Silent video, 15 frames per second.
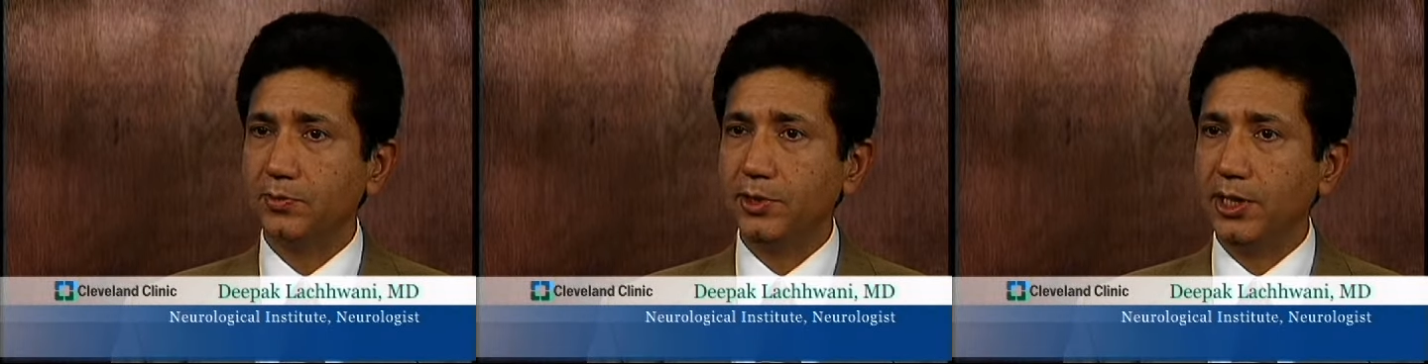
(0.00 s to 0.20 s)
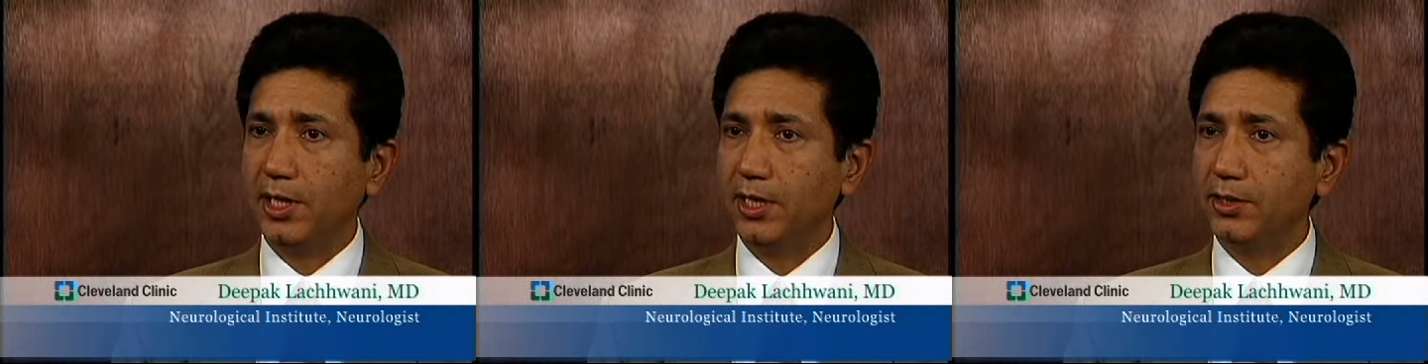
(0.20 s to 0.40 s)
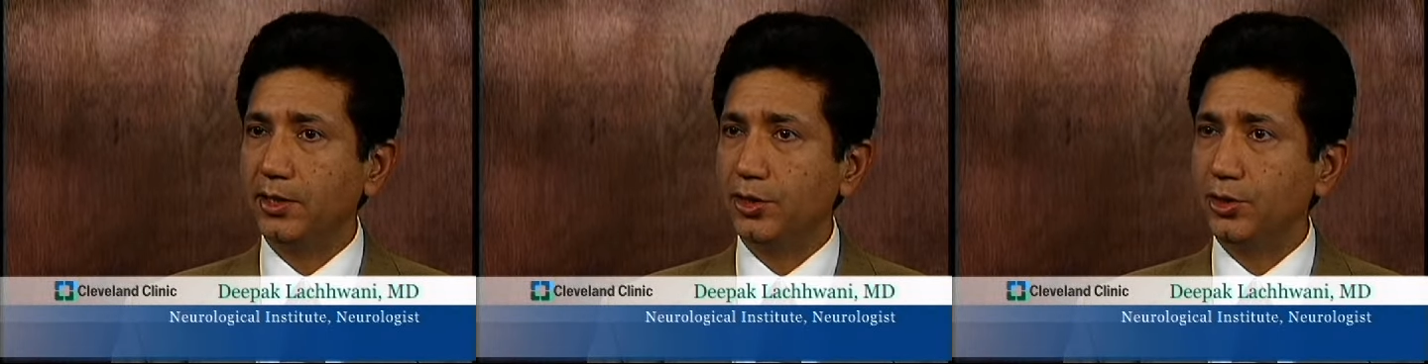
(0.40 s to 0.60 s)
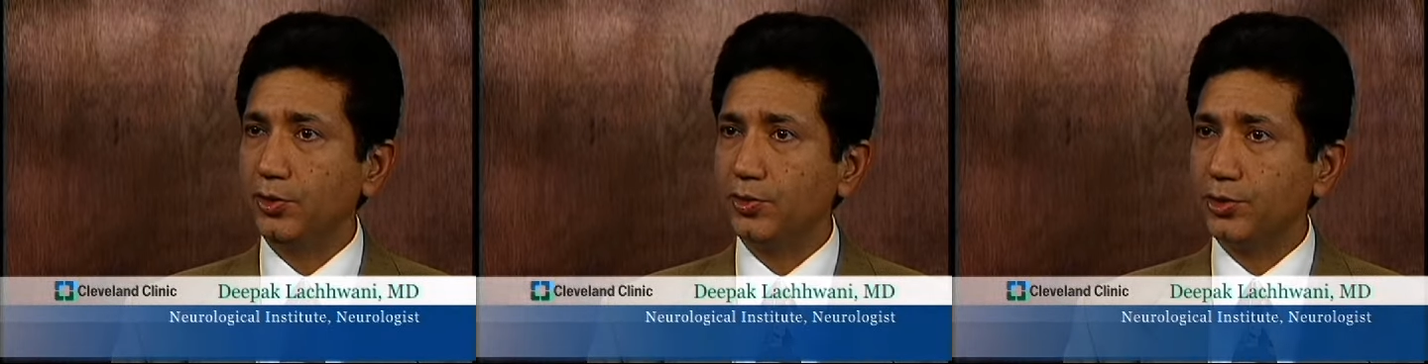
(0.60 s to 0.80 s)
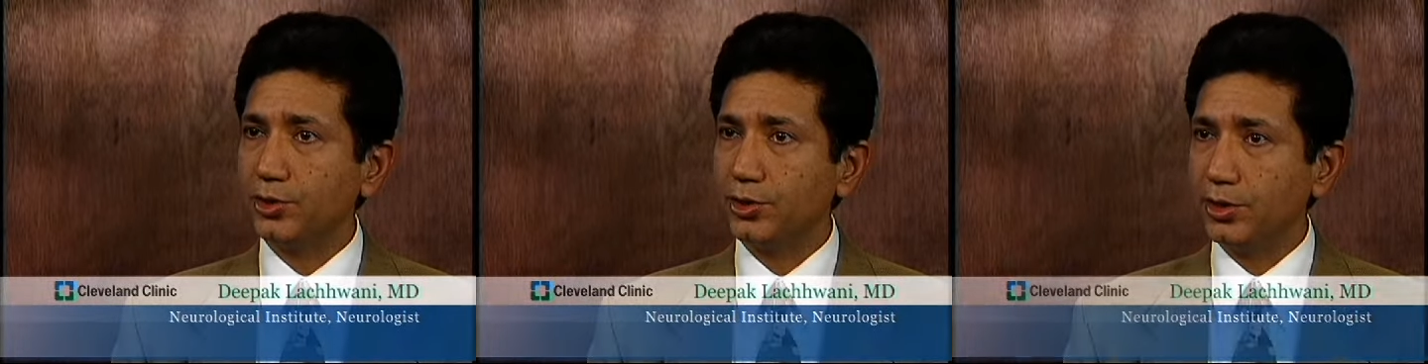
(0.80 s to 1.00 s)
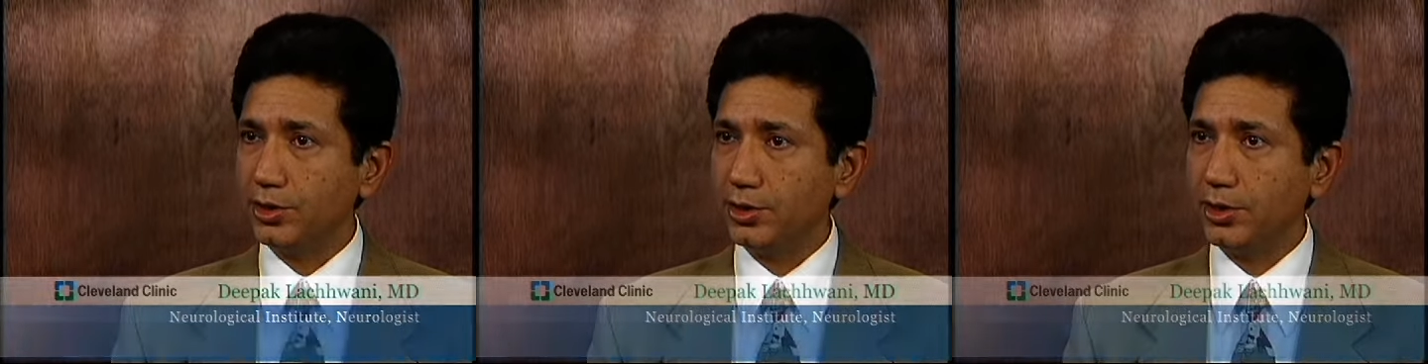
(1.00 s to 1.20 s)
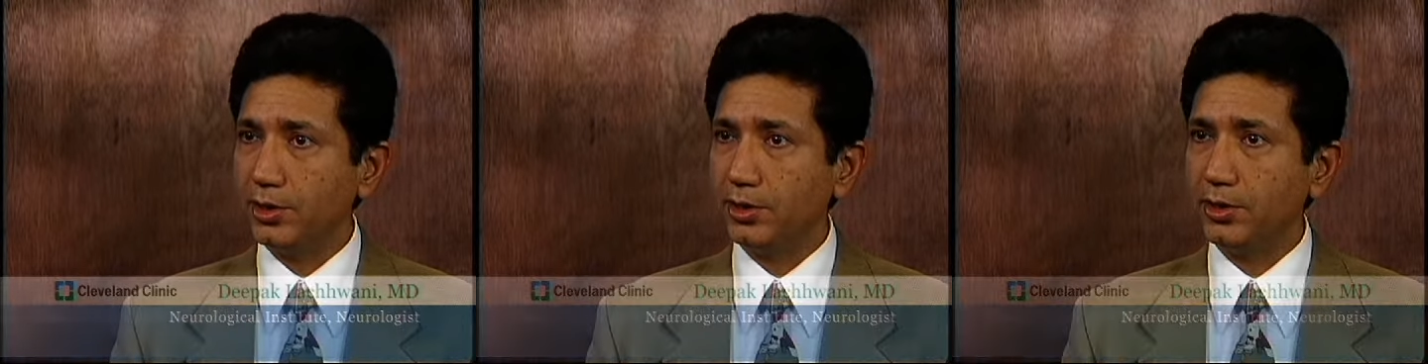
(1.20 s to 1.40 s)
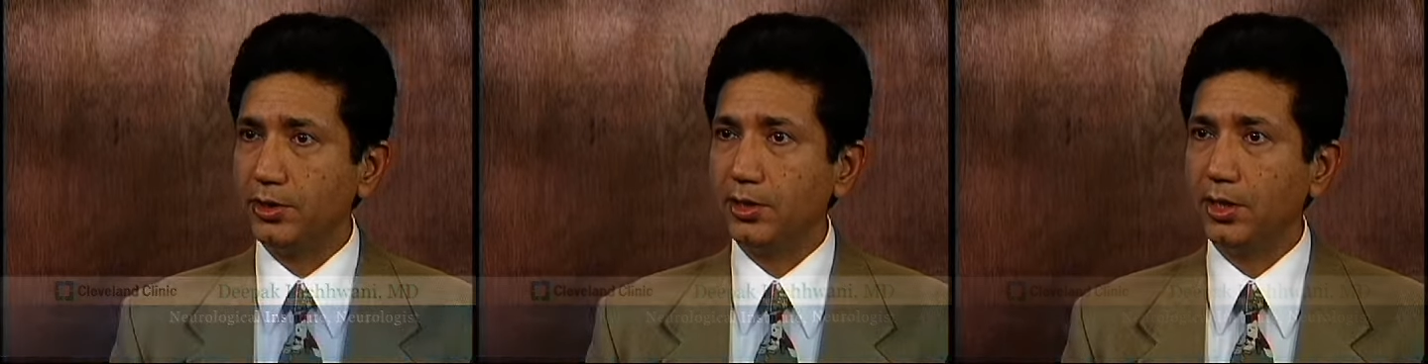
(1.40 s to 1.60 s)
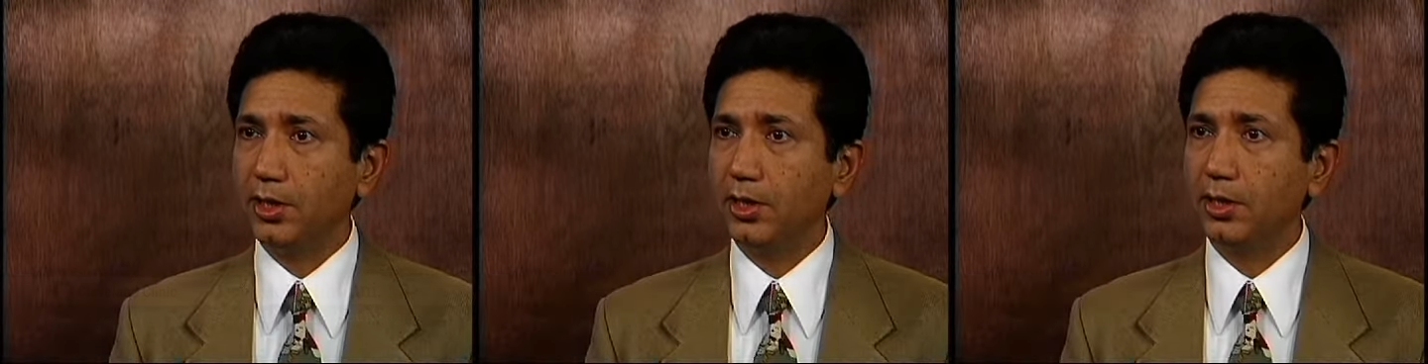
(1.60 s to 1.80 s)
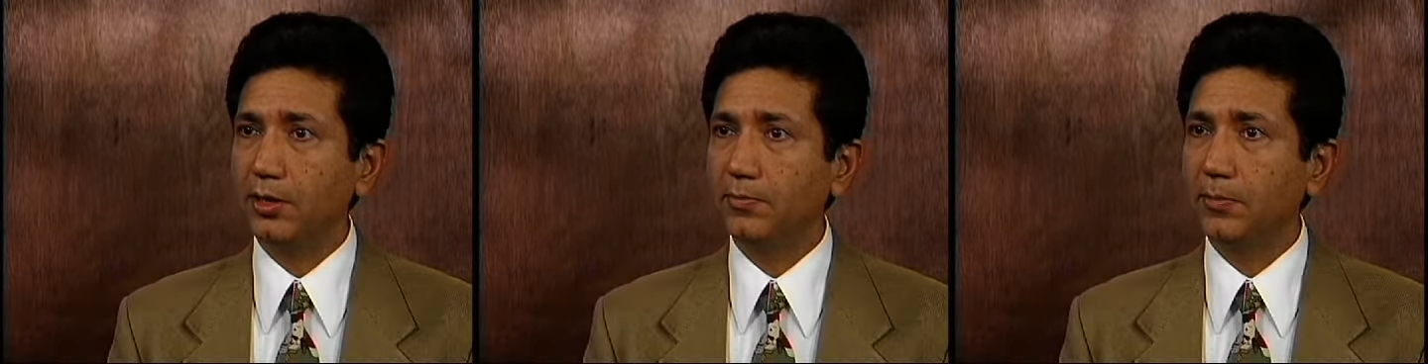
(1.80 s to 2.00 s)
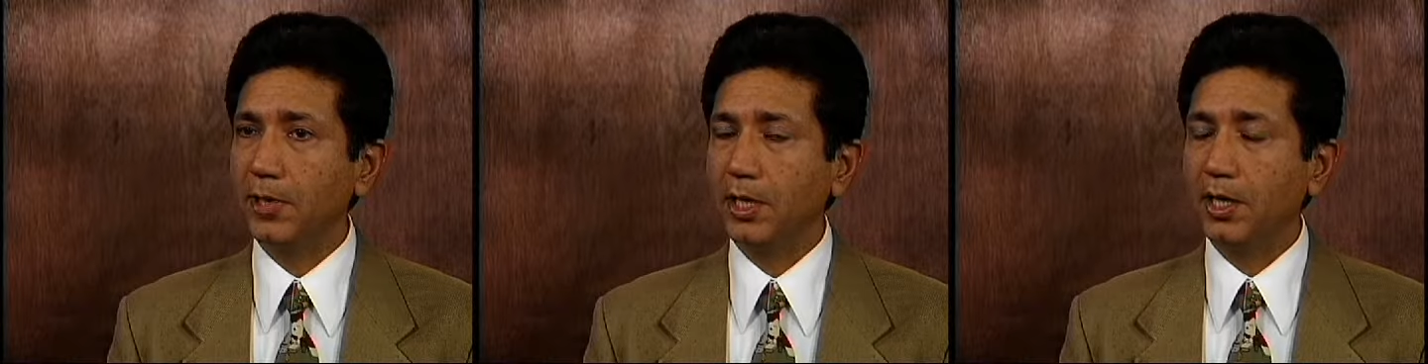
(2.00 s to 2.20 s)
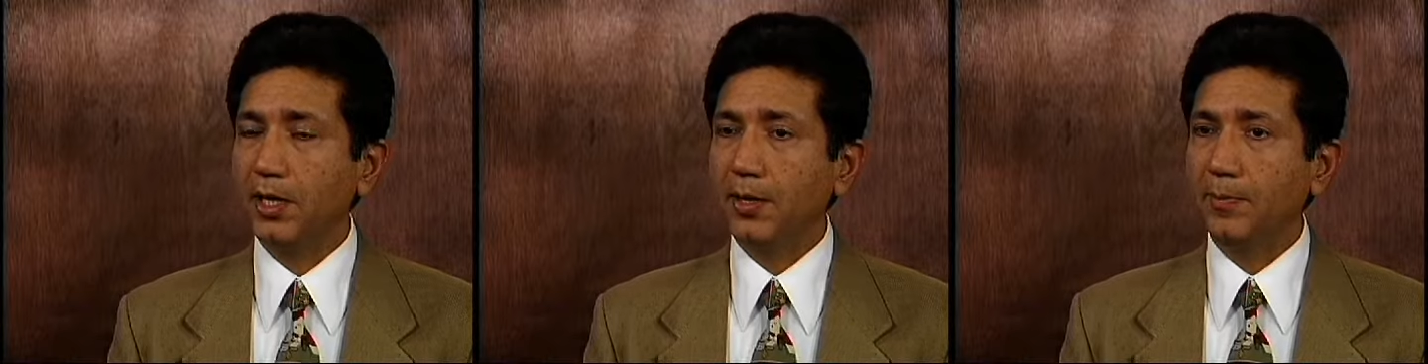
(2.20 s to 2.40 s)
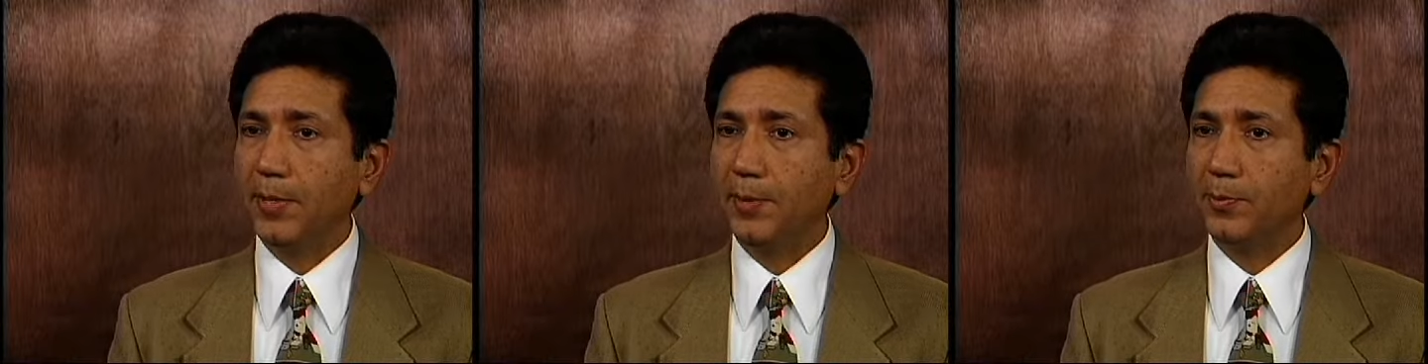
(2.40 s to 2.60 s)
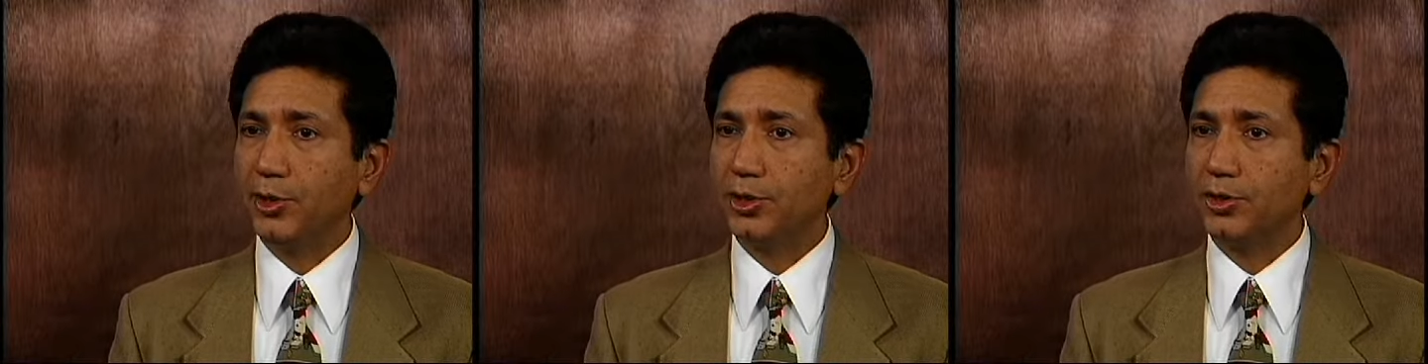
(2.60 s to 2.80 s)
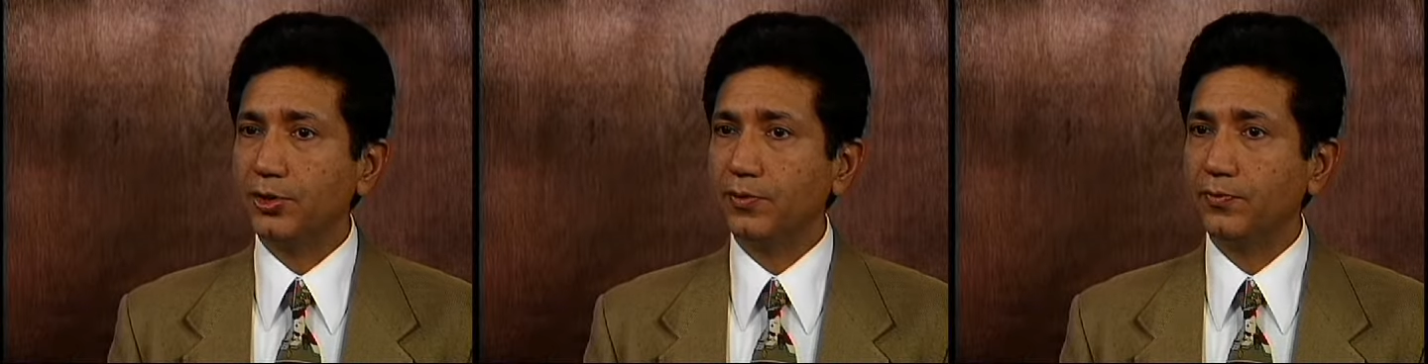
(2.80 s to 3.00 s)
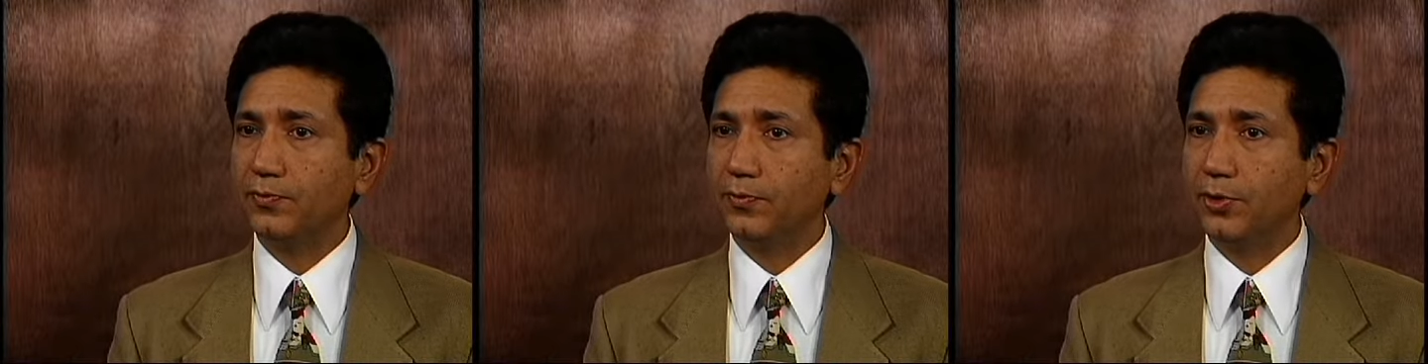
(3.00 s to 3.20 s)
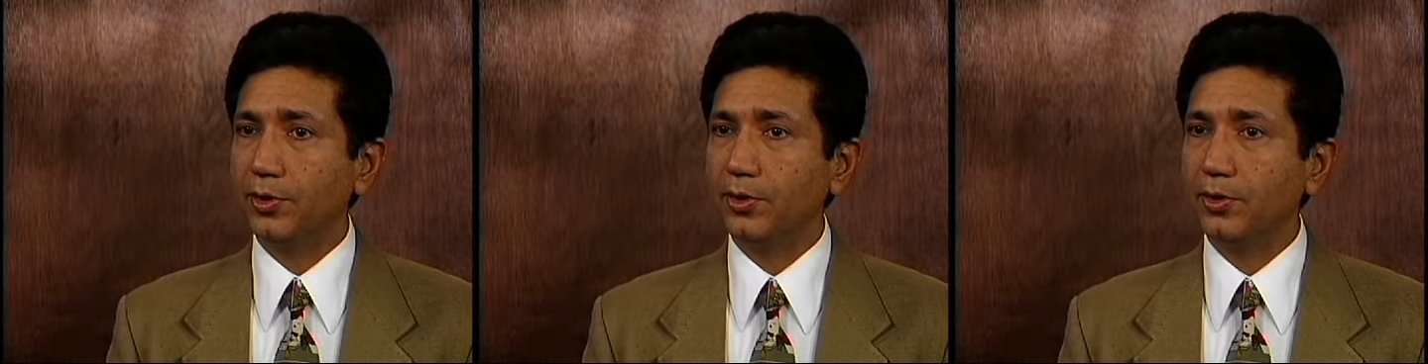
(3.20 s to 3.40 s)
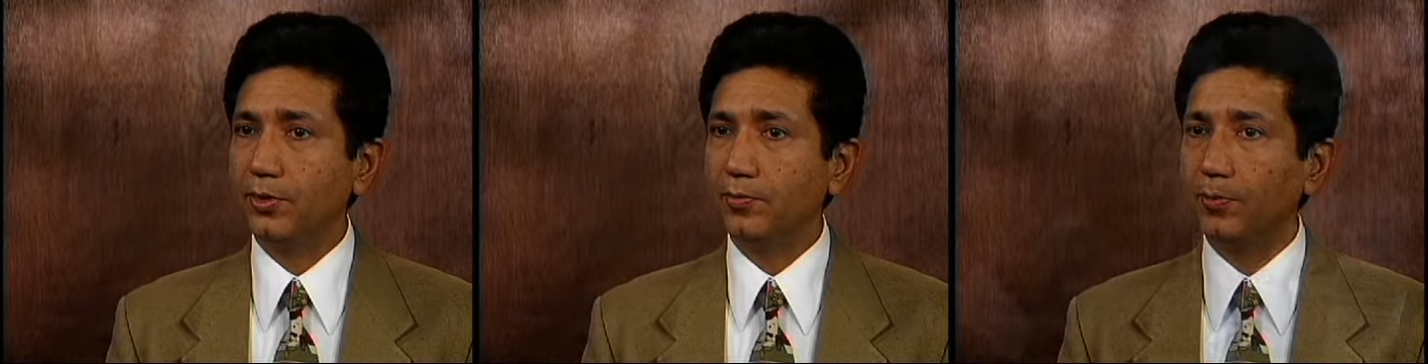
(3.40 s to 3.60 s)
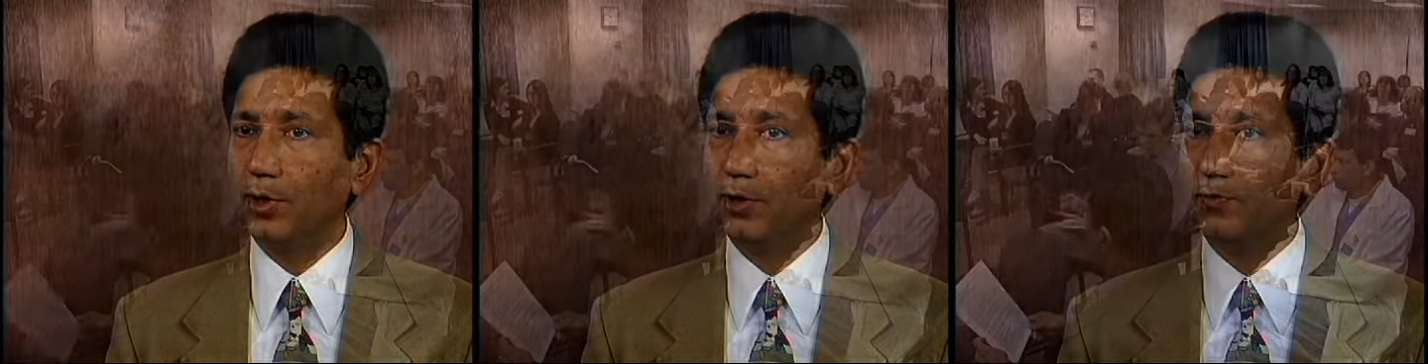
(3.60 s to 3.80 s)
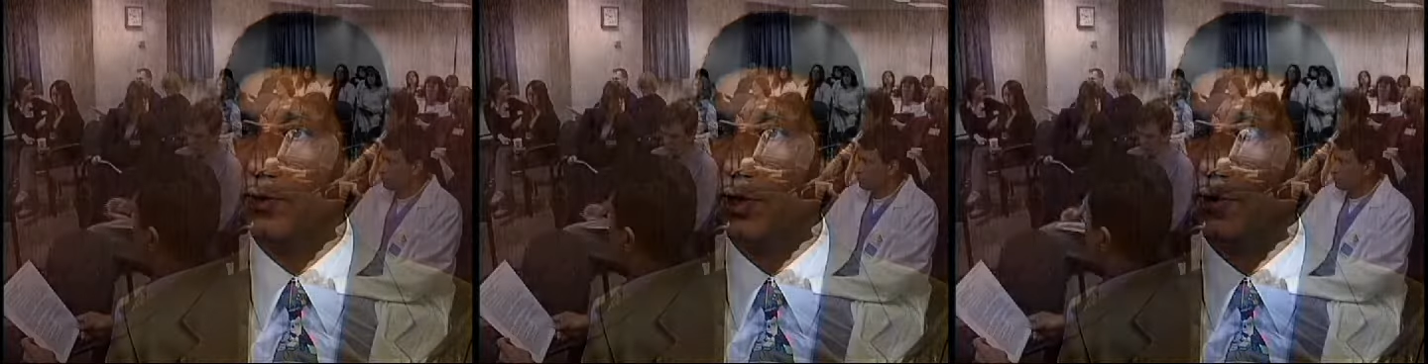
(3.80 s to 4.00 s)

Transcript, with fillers: We had the neurosurgical members of the